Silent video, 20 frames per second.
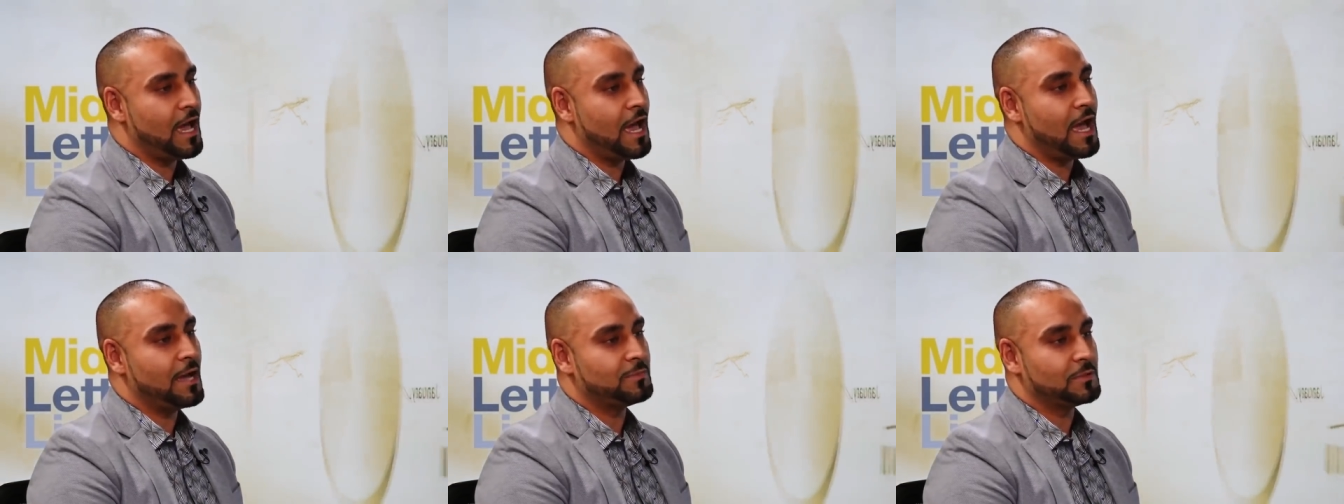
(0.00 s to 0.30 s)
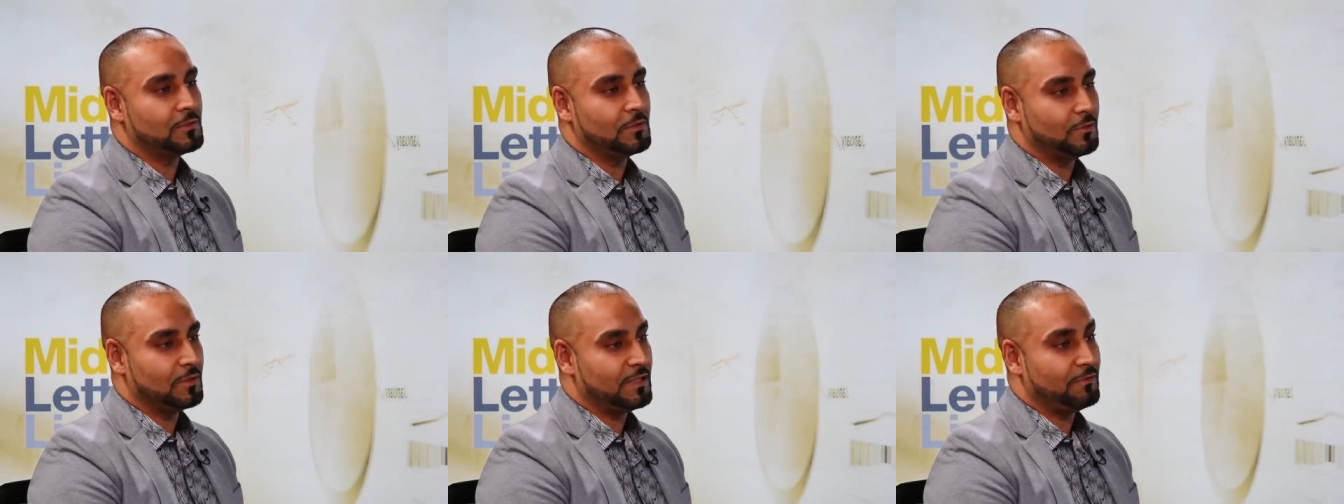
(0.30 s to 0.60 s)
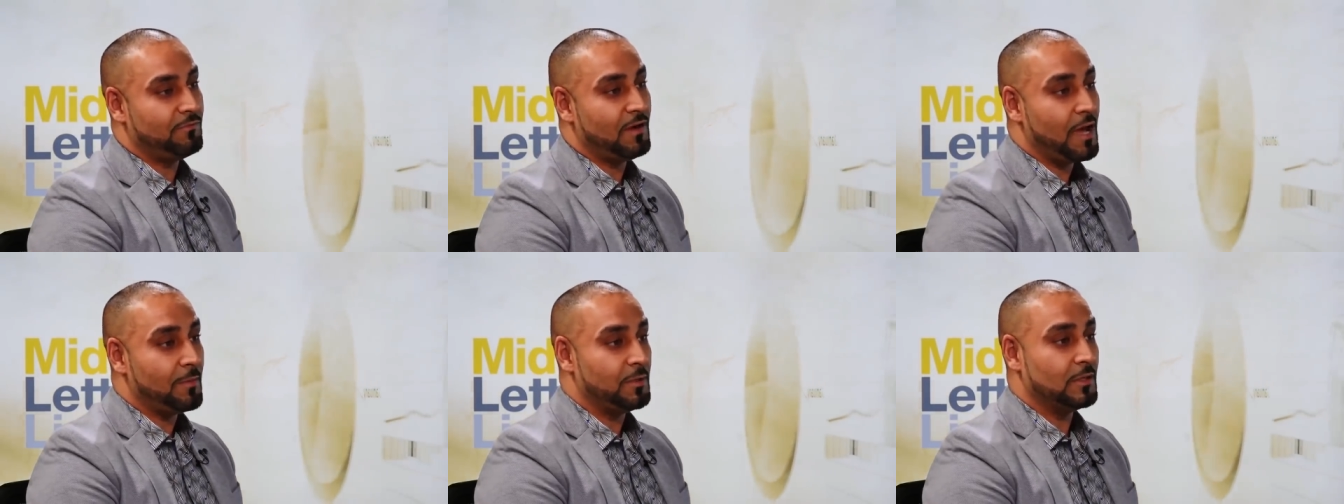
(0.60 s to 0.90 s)
absolutely
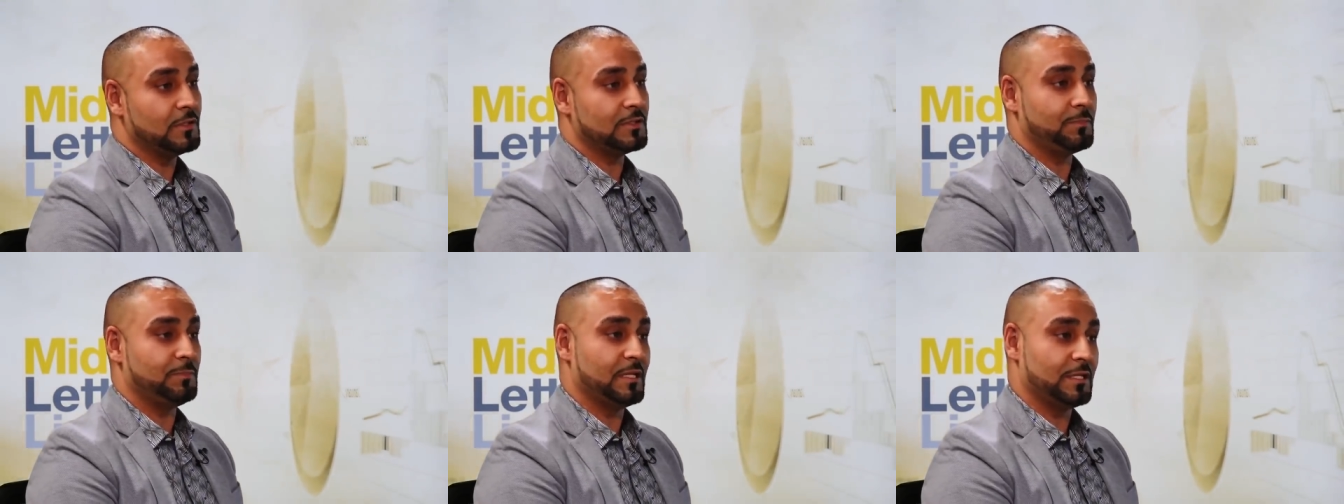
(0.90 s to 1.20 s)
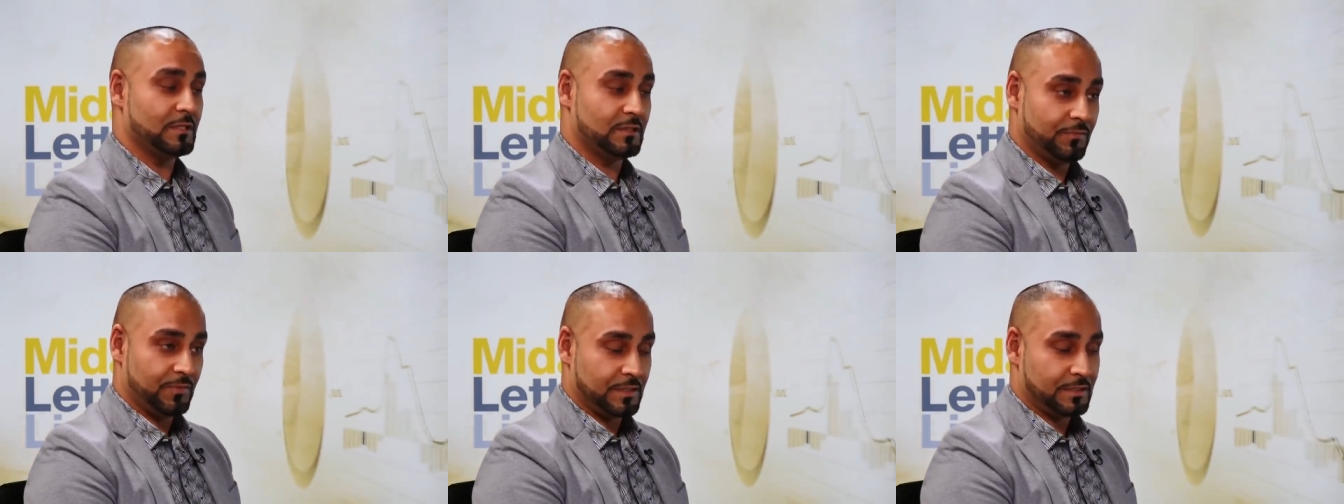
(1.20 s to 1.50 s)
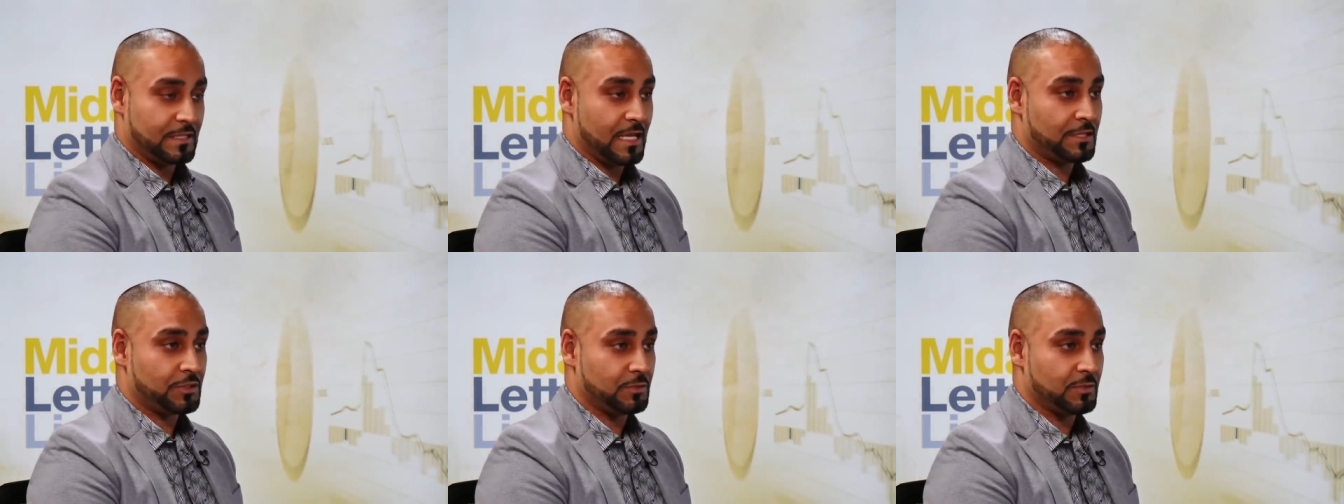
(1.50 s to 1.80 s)
fabulous because of
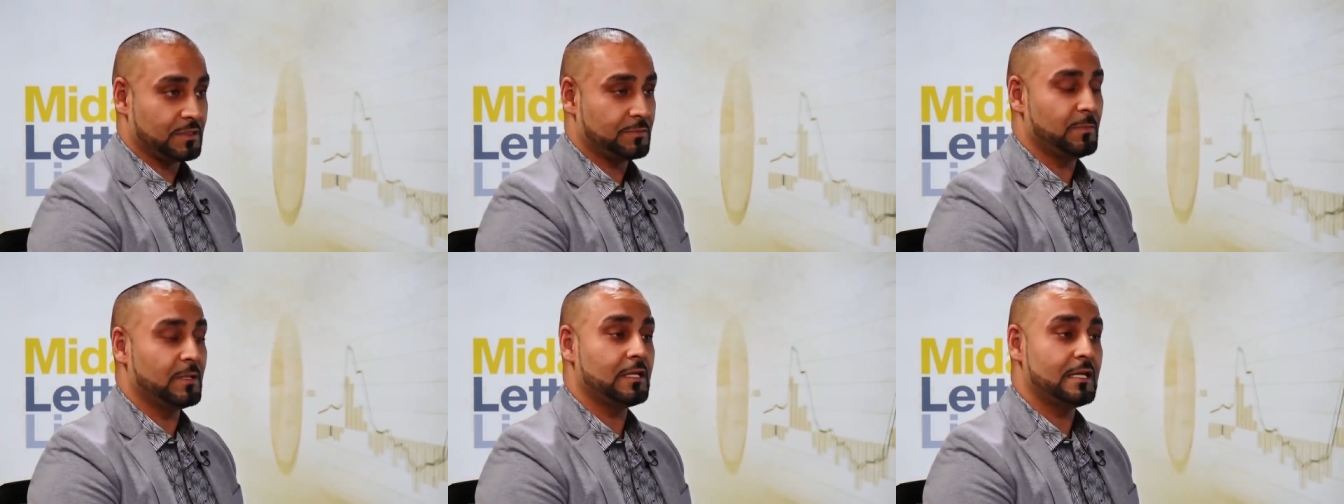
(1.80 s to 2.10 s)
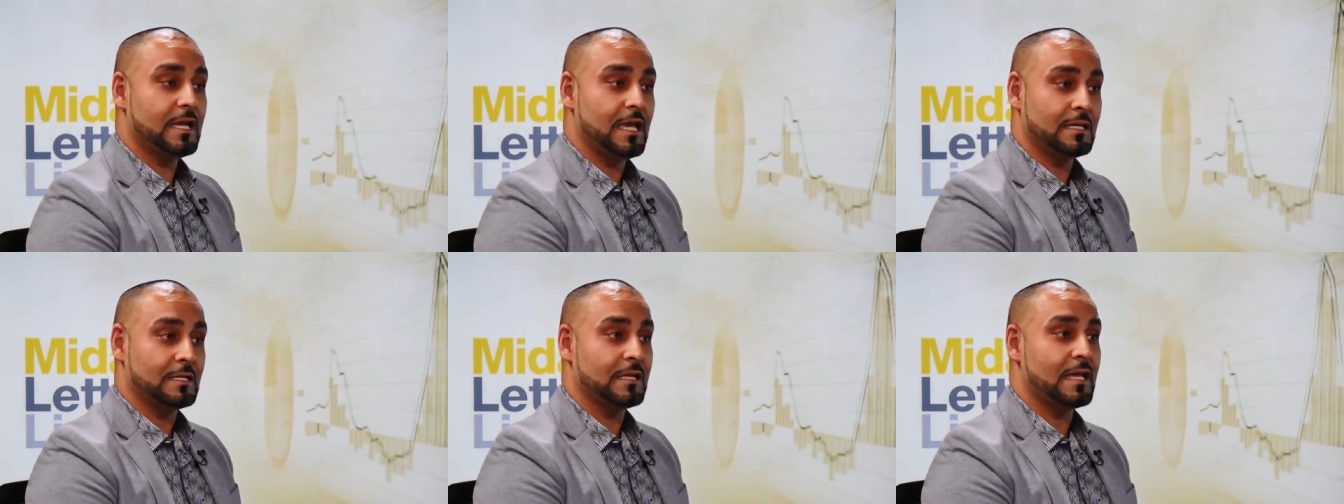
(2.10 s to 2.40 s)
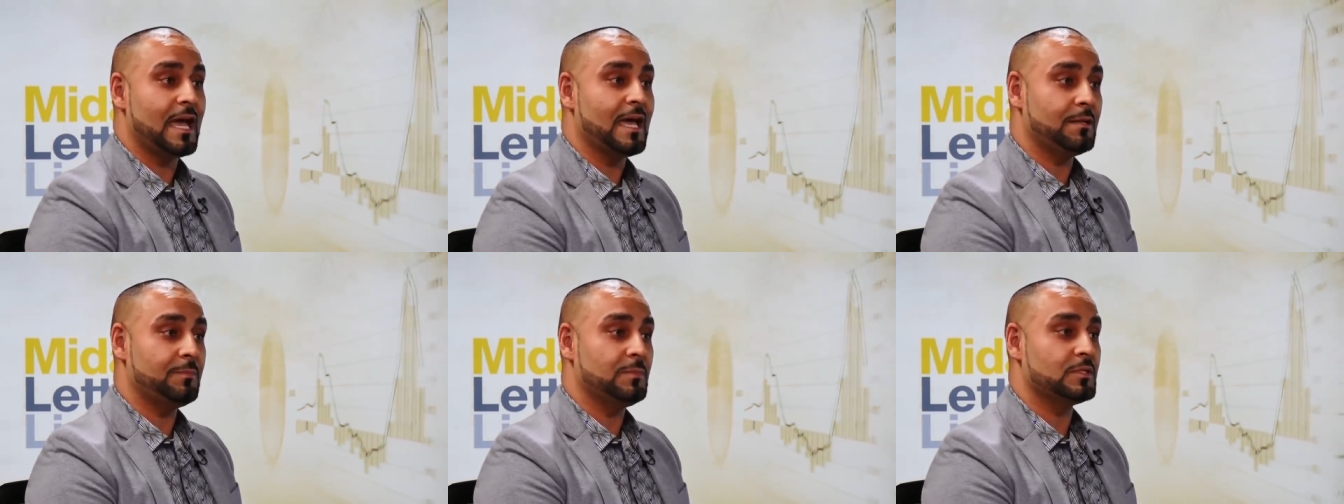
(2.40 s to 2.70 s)
accessories. But again,
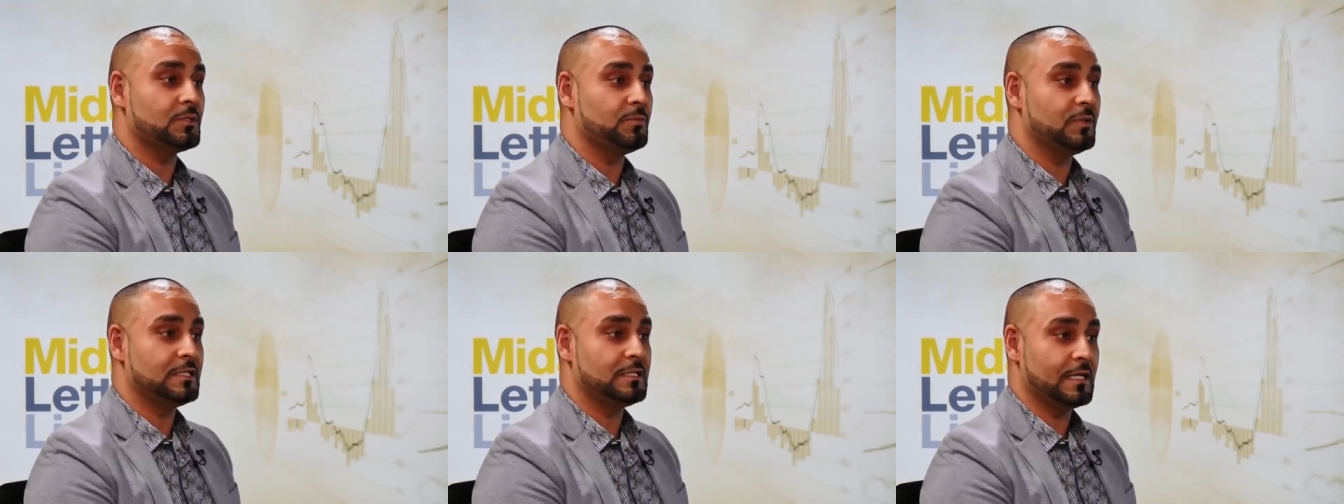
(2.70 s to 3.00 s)
cannabis because retail.